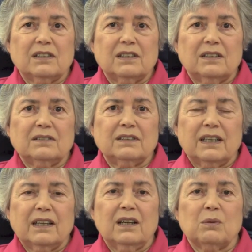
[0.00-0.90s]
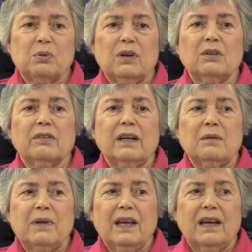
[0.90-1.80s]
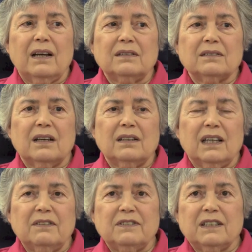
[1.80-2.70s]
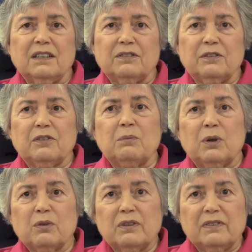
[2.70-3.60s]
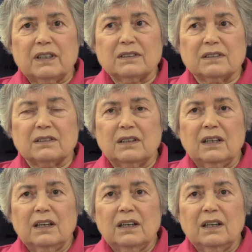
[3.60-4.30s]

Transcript: adult daycare program as a lifesaver for both of us.